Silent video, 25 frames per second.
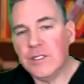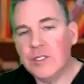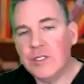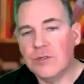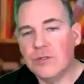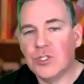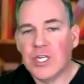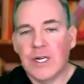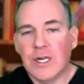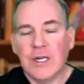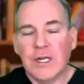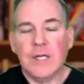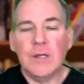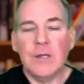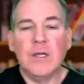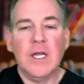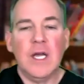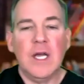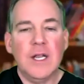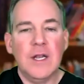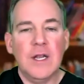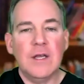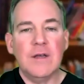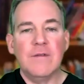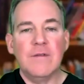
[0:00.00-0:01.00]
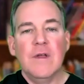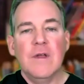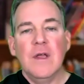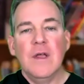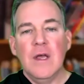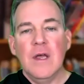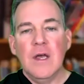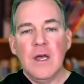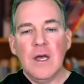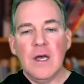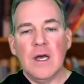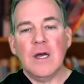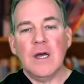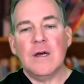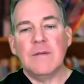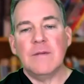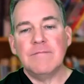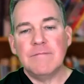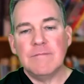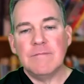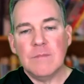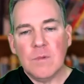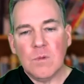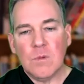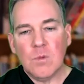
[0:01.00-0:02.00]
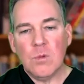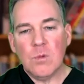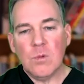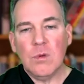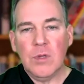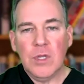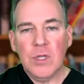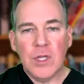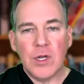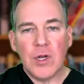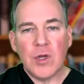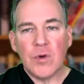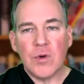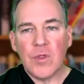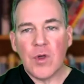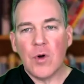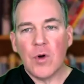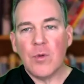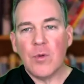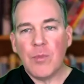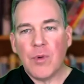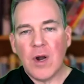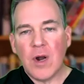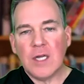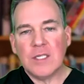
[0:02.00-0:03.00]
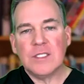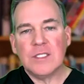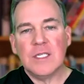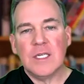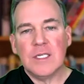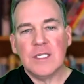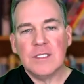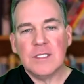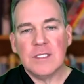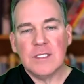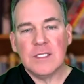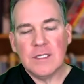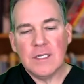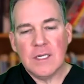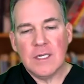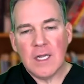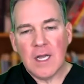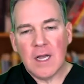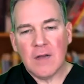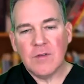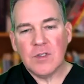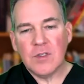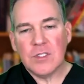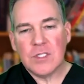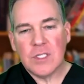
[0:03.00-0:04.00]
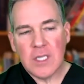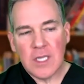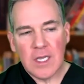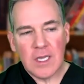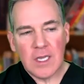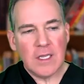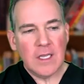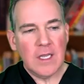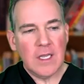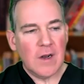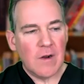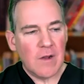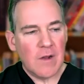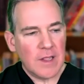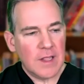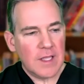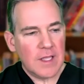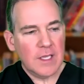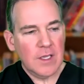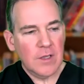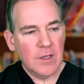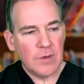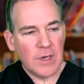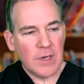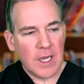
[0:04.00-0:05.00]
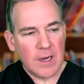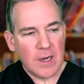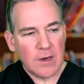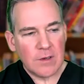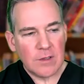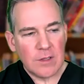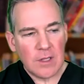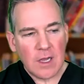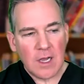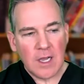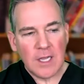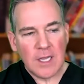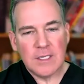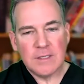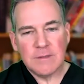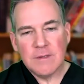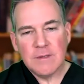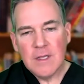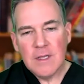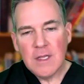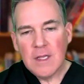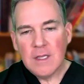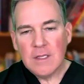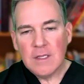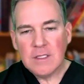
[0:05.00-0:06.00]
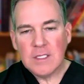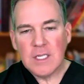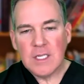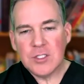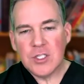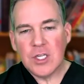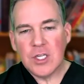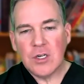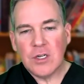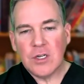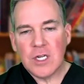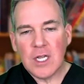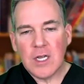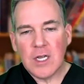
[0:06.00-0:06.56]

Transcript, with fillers: You sharing kind of, um, you know, the whole process, and obviously, uh, you know, I think you and I are aligned and touching on a